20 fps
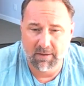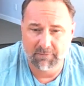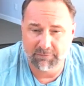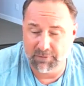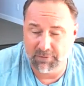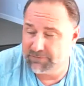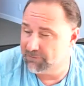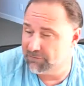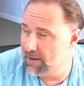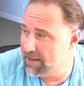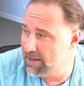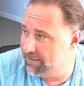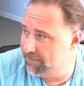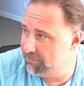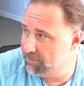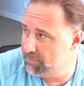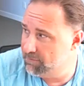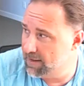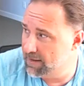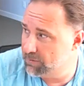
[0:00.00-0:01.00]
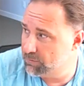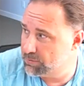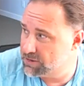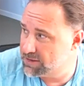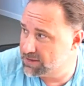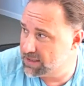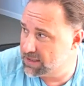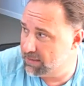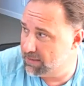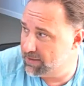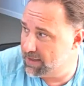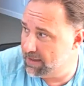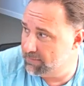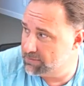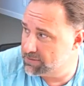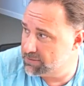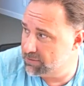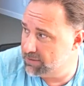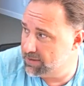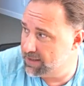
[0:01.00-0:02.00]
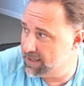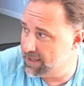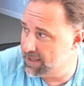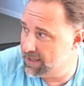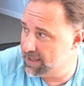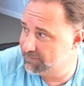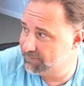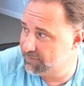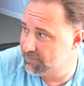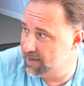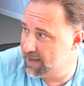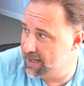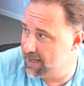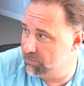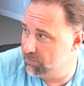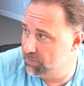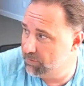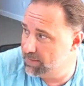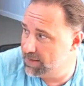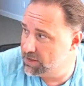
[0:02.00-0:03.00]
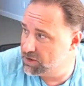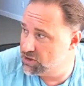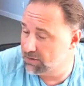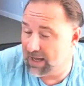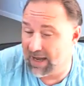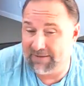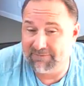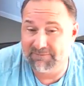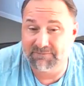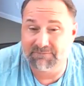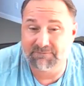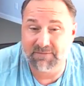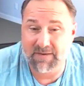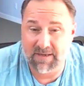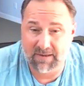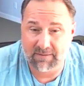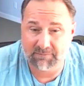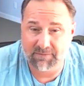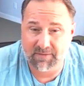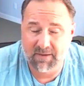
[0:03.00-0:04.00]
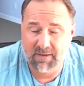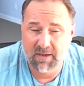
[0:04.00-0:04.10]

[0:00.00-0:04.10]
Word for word: First Friday every month, which is coming up. So the next Friday will be July 5th.